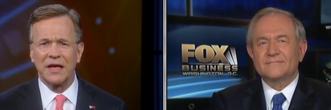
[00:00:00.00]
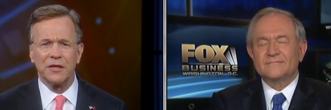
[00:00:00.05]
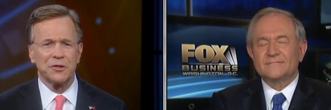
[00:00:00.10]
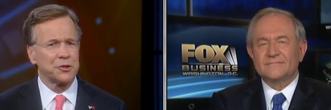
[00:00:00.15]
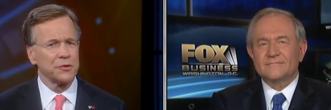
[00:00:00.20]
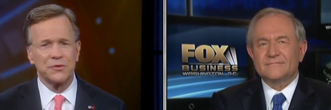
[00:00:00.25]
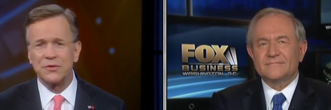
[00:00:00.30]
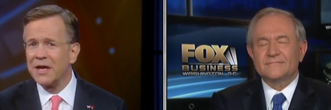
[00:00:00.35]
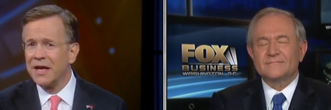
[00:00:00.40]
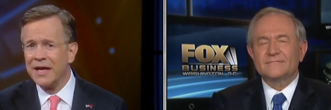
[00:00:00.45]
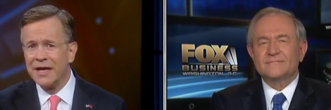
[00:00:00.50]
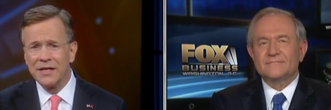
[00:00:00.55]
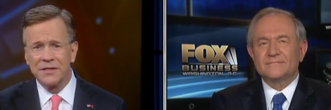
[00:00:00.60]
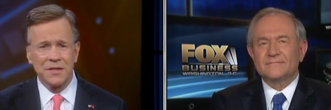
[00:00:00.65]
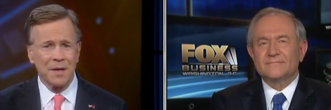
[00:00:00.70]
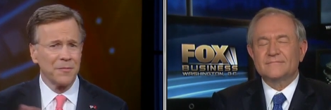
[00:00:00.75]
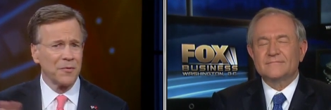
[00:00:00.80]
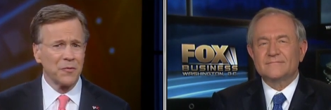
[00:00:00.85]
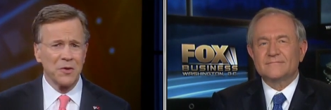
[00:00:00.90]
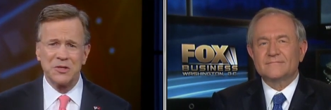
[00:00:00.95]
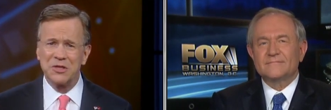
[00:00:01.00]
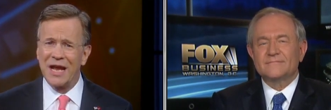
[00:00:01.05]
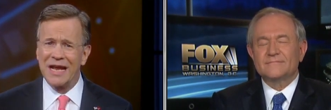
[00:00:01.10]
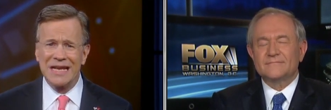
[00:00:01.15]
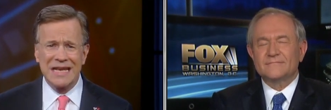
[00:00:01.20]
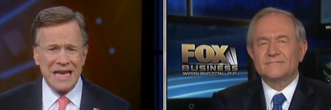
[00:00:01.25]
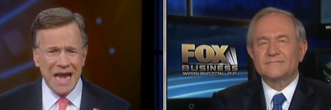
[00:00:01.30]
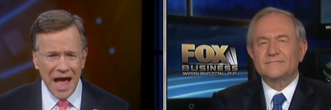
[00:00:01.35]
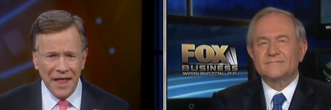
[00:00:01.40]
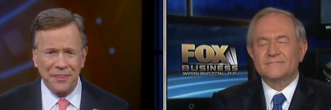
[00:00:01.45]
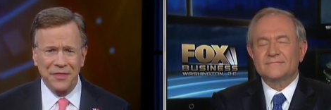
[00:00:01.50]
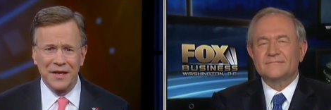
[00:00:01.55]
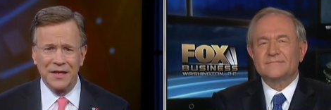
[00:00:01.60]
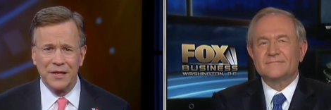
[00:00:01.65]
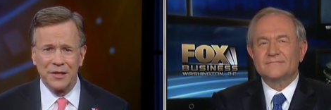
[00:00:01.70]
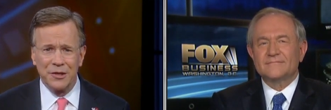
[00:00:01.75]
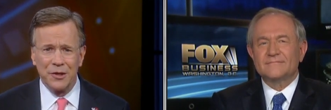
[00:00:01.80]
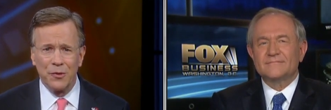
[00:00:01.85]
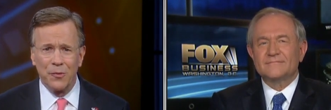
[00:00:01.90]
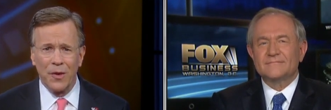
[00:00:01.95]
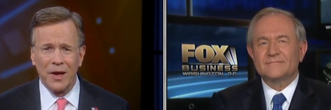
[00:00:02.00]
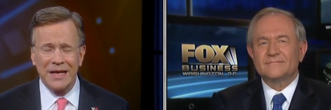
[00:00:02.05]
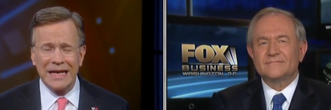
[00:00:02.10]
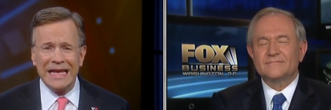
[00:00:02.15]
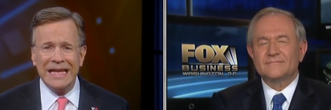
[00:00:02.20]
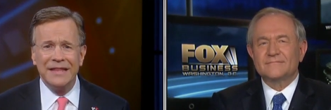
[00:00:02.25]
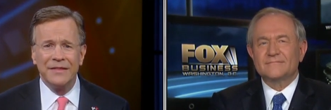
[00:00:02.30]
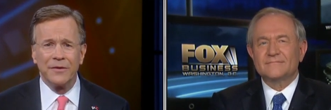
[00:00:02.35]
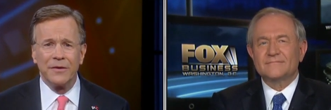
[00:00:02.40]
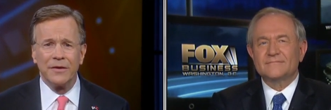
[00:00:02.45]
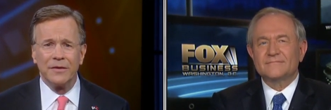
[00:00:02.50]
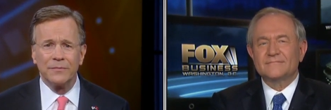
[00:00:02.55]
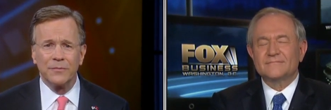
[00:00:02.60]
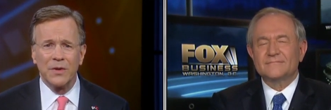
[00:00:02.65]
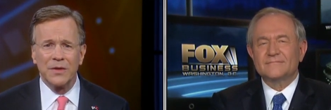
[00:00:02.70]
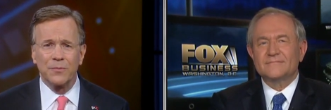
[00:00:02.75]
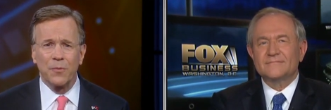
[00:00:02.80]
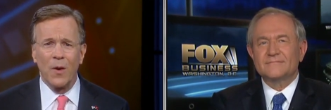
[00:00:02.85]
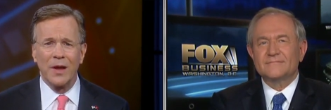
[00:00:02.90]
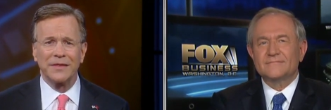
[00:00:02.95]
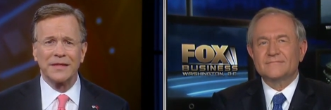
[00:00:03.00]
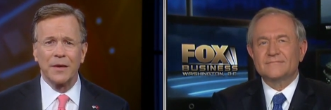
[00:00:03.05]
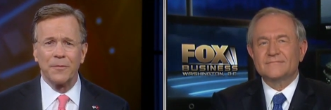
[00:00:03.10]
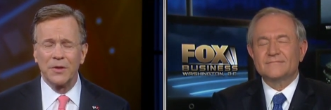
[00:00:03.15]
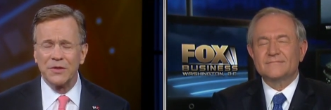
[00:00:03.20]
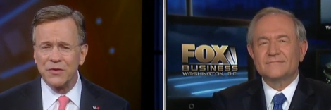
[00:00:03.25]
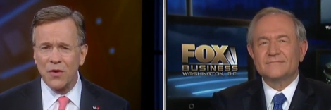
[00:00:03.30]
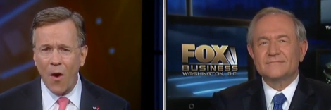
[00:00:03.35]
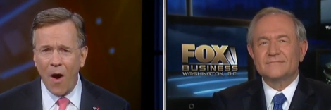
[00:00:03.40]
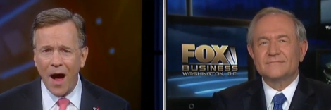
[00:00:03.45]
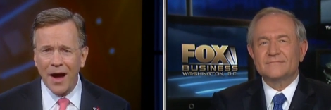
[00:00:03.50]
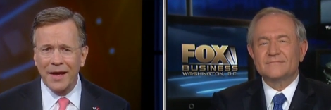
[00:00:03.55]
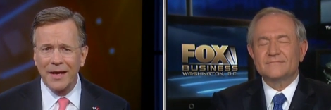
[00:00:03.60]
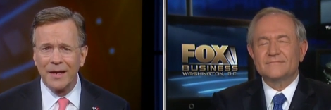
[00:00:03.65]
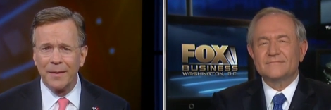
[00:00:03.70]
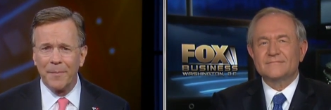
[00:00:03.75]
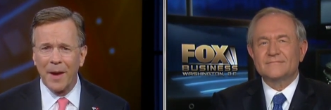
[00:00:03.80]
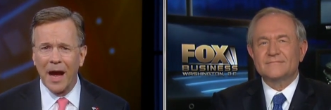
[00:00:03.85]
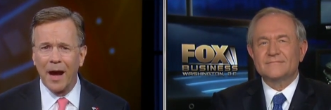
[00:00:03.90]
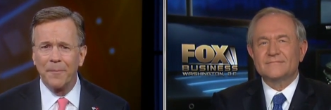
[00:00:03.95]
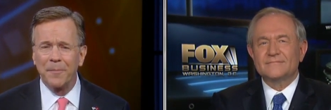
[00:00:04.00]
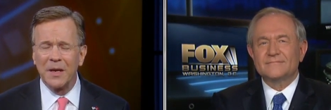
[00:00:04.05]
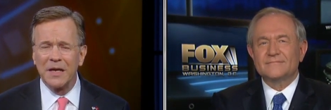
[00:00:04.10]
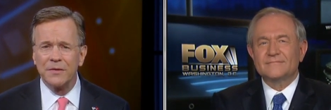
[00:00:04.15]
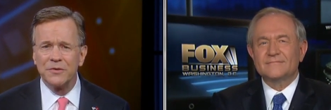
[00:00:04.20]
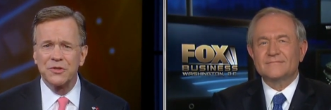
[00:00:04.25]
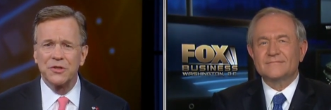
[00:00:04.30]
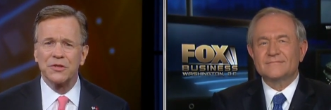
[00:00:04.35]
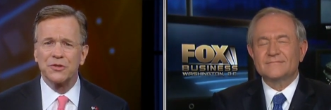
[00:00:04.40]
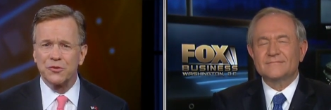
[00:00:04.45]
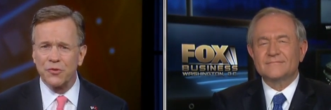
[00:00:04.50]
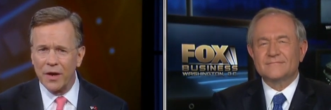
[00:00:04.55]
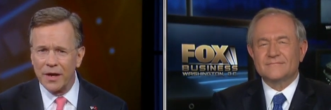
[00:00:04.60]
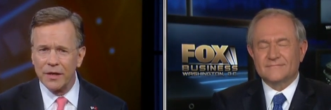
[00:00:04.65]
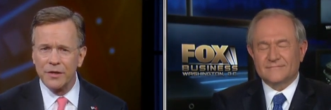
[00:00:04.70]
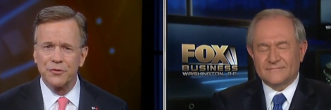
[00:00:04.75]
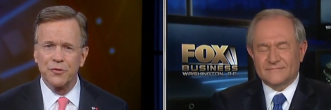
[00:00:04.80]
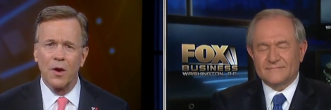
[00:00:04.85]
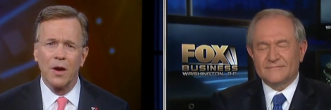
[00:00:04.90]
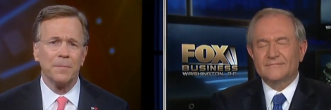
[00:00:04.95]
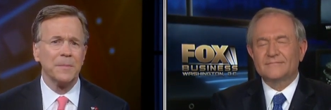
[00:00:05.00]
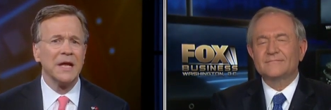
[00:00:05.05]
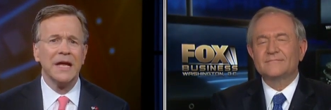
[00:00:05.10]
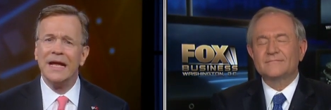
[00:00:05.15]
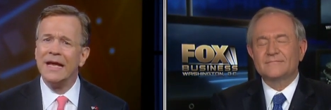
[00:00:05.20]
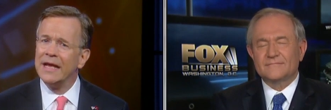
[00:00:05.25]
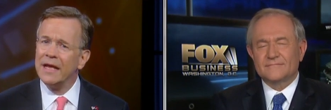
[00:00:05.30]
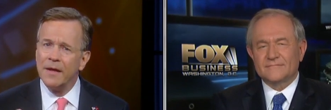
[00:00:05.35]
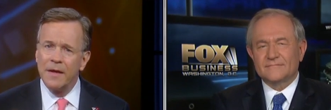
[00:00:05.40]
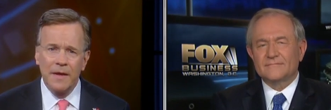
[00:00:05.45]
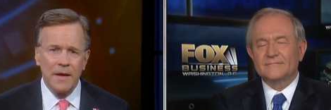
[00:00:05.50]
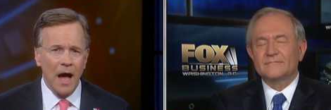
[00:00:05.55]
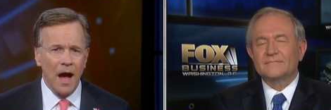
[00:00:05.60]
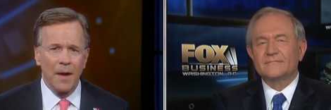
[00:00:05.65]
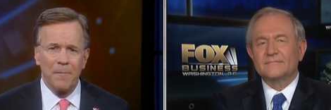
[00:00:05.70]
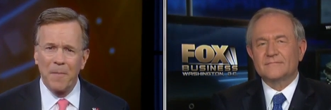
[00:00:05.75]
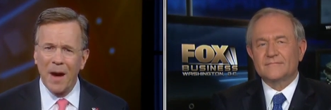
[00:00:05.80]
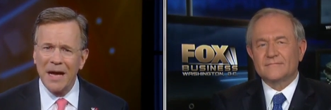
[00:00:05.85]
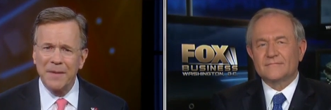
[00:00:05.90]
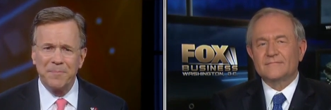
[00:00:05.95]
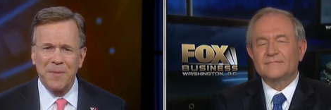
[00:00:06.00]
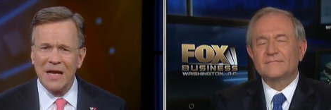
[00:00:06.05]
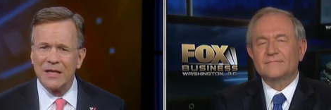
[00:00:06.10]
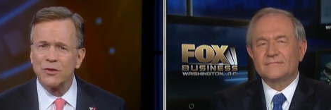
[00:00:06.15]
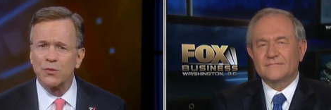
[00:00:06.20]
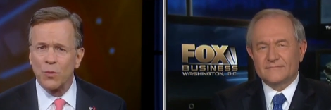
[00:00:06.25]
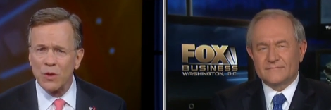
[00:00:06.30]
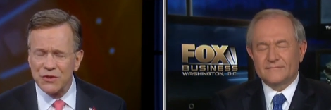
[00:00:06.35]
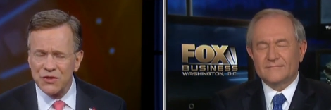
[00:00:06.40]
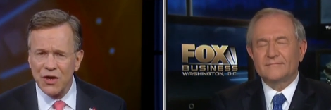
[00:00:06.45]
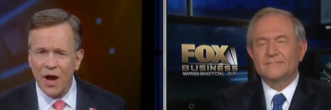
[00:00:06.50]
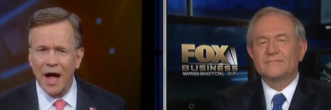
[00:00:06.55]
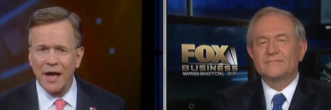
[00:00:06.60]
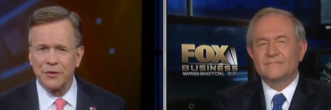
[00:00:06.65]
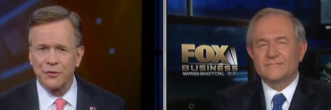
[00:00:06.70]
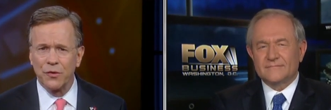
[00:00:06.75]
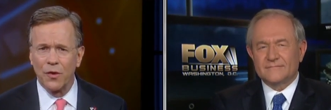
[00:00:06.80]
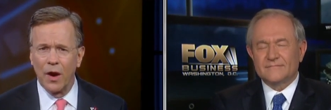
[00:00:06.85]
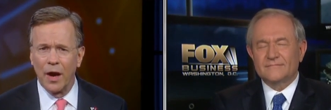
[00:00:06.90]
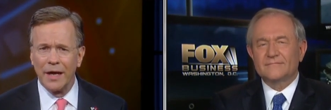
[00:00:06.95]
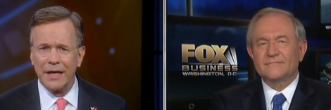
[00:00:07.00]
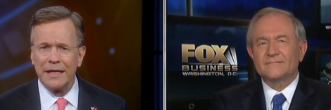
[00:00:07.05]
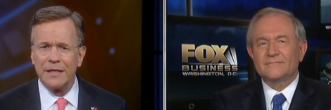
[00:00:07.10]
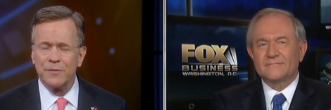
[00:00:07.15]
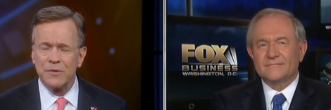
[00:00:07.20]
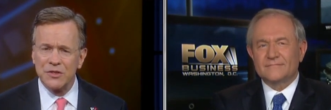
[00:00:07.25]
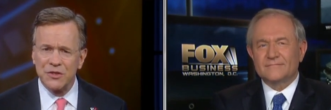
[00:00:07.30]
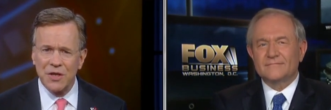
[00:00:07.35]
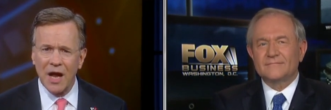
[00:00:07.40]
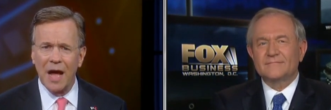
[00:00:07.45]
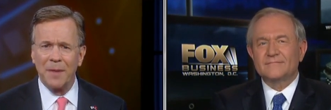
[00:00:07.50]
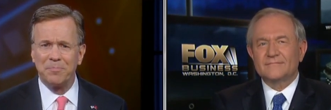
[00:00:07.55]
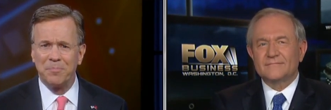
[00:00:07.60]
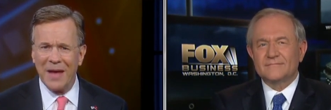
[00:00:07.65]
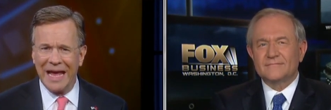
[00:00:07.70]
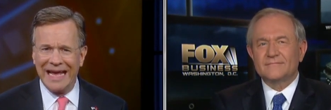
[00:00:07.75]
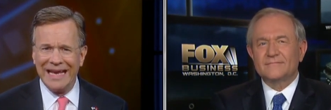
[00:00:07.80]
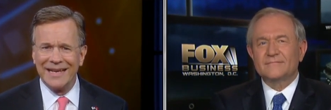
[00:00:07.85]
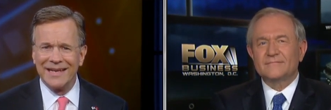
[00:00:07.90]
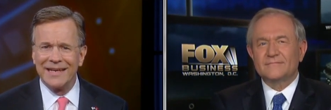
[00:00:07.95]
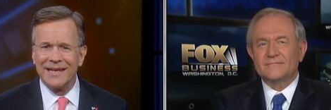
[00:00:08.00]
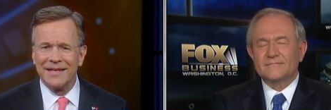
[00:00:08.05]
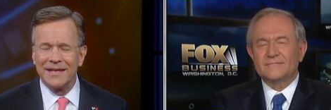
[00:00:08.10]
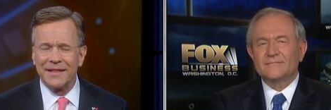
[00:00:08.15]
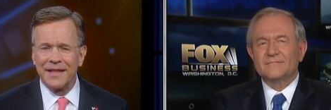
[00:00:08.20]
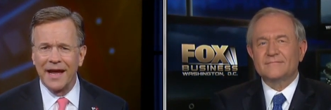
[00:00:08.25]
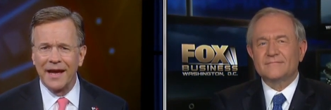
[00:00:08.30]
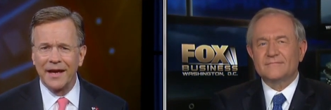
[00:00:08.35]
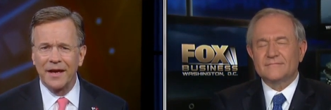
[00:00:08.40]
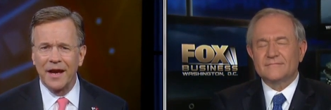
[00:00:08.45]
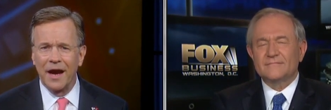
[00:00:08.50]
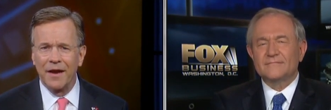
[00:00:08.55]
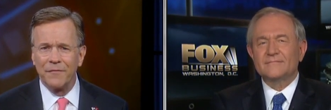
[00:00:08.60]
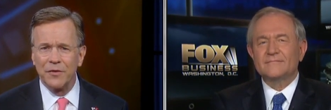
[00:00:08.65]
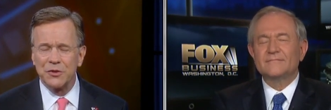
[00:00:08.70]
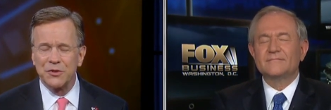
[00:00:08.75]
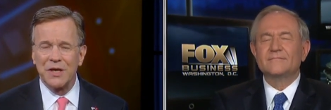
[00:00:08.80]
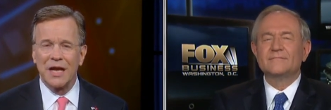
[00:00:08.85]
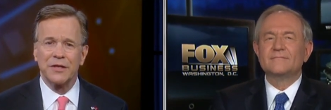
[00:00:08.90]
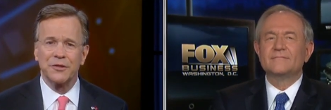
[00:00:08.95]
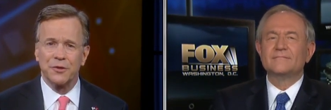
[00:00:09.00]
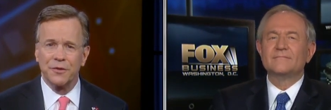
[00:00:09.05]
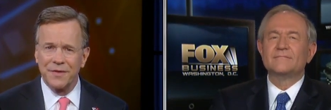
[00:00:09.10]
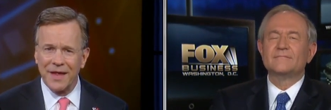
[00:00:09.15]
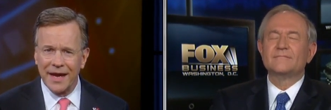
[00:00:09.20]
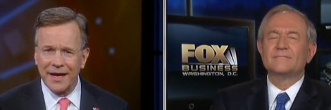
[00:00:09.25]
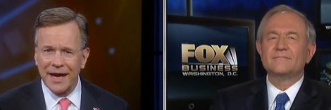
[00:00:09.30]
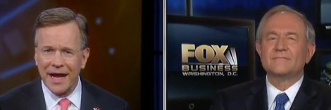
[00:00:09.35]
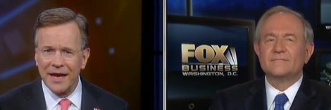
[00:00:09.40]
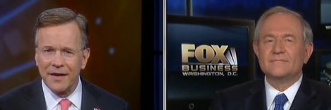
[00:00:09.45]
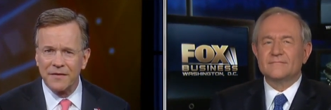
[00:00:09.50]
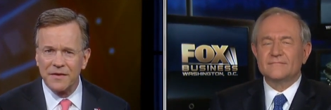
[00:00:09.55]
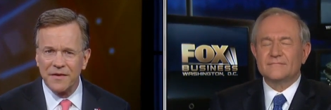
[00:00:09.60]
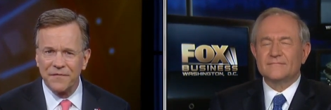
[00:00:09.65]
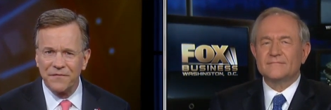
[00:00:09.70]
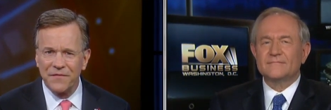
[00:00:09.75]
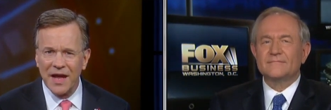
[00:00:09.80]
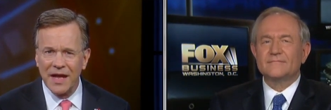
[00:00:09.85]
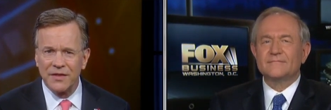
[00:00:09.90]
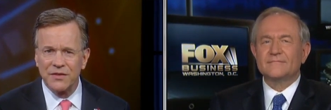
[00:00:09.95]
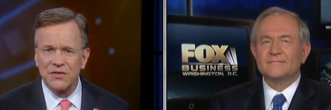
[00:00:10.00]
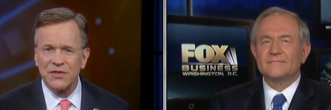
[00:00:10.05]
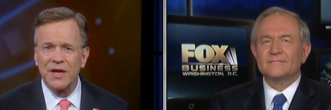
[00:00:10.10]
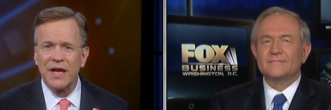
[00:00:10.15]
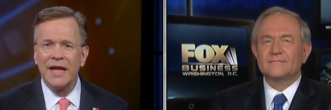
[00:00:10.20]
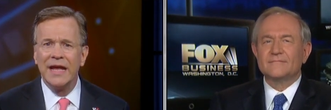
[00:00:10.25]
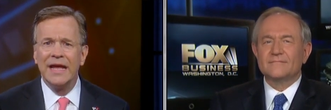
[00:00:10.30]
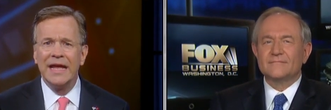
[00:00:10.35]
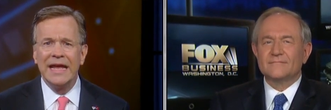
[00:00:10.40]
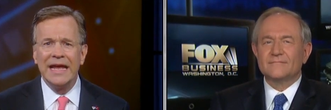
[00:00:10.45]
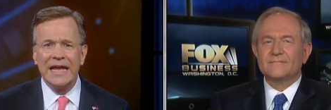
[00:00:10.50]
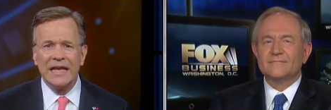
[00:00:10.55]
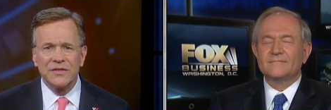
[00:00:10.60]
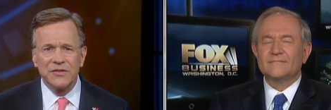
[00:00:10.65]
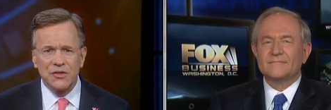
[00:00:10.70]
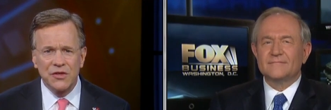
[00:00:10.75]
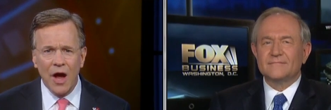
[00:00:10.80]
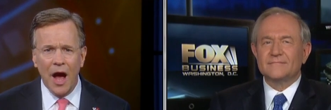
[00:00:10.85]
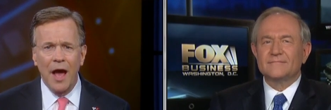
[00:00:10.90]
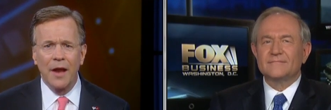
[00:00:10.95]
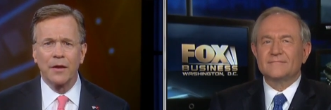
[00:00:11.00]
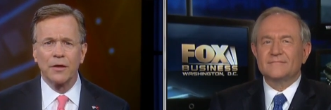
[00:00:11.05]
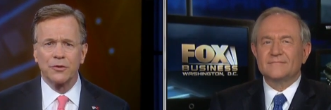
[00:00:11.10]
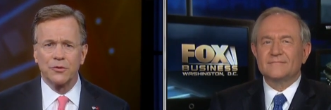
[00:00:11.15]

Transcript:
Speaker 1: issues, some of which had nothing to do what either with what they were talking about, but he was just trying to draw him. Uh, Mike Pence was not drawn. He was not baited into that conversation or that kind of defense. Is Donald